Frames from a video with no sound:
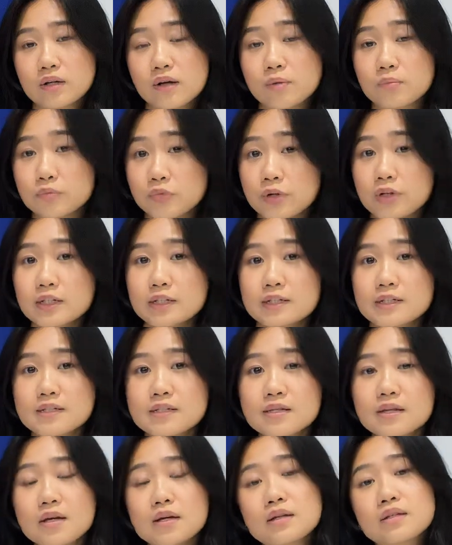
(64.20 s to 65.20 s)
and
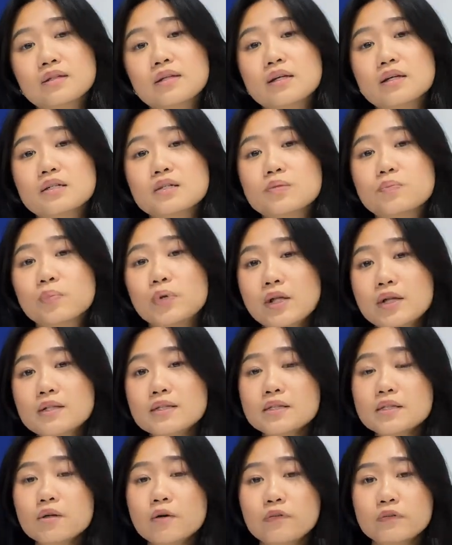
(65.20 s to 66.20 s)
umbrellas. There's
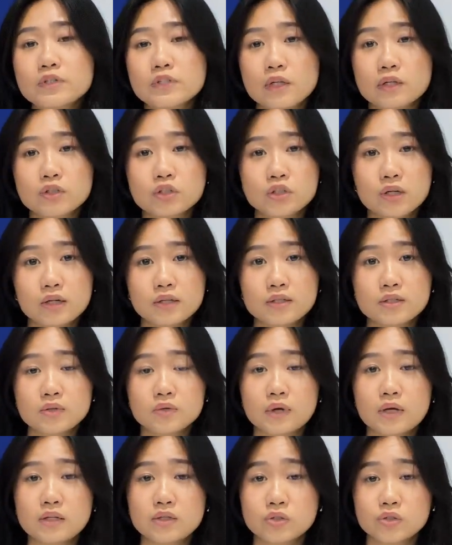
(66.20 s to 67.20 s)
plenty of sunshine
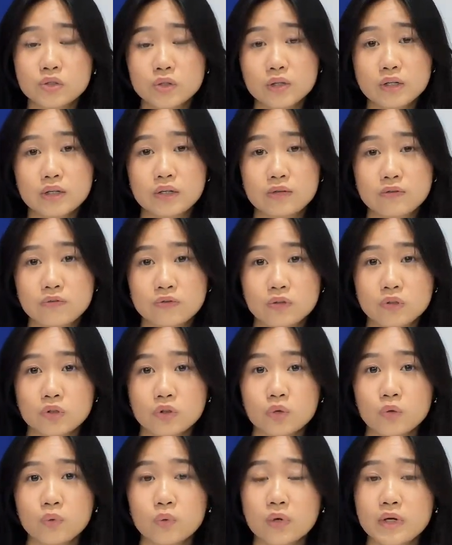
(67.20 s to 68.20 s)
to enjoy if you
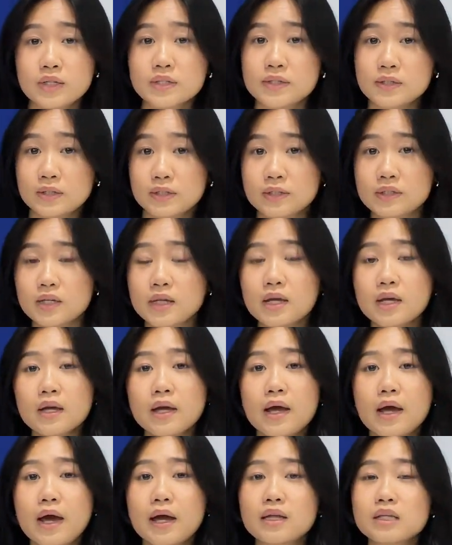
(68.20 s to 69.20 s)
know where to look.
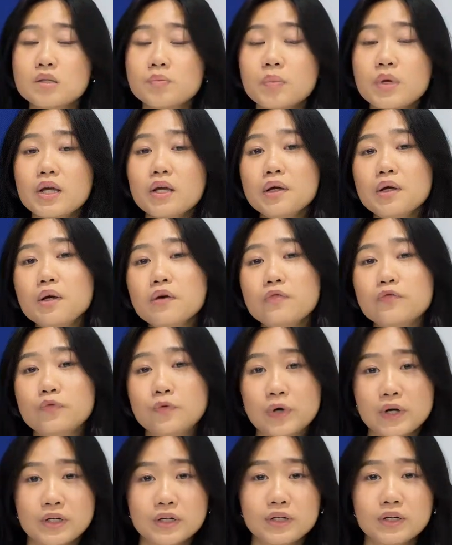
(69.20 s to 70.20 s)
And speaking of
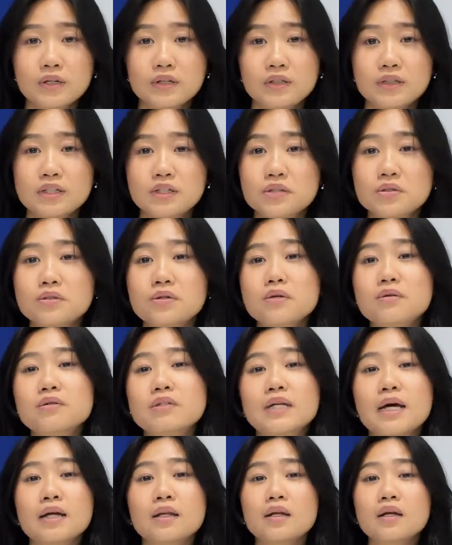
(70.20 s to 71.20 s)
weather, did you know
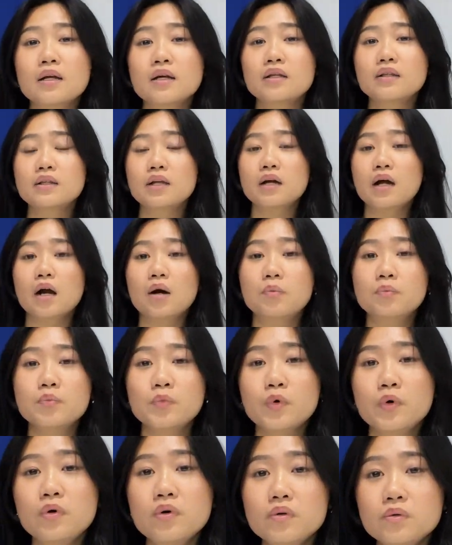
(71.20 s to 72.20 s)
that there are
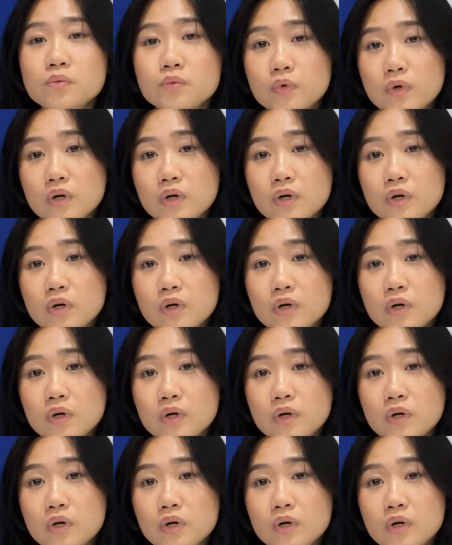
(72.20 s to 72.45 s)
more